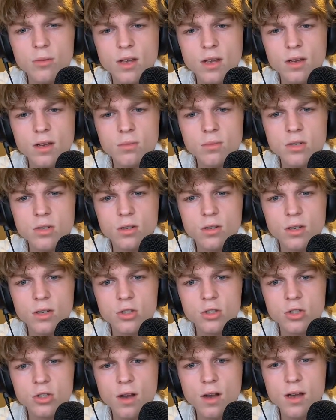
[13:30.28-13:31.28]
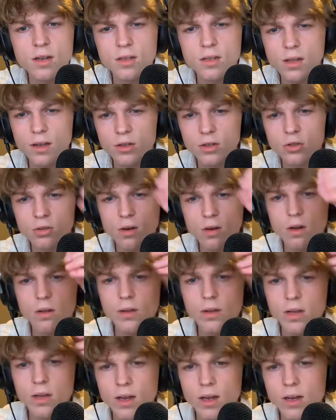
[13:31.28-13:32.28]
I'm still like trying to like draw
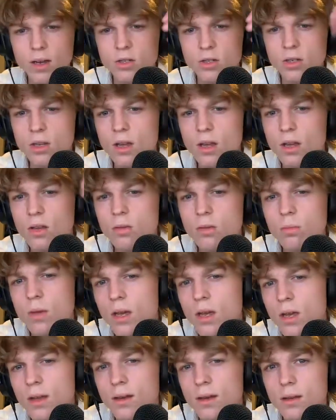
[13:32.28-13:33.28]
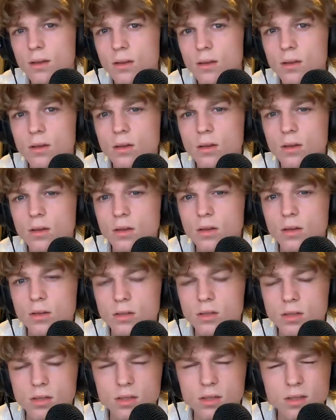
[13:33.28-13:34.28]
the connection that you made
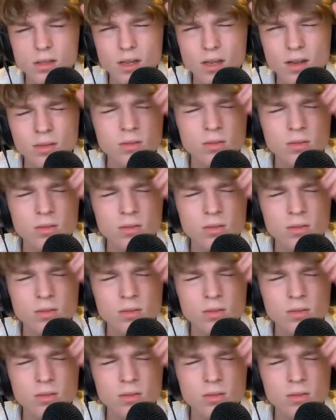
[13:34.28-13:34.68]
to Down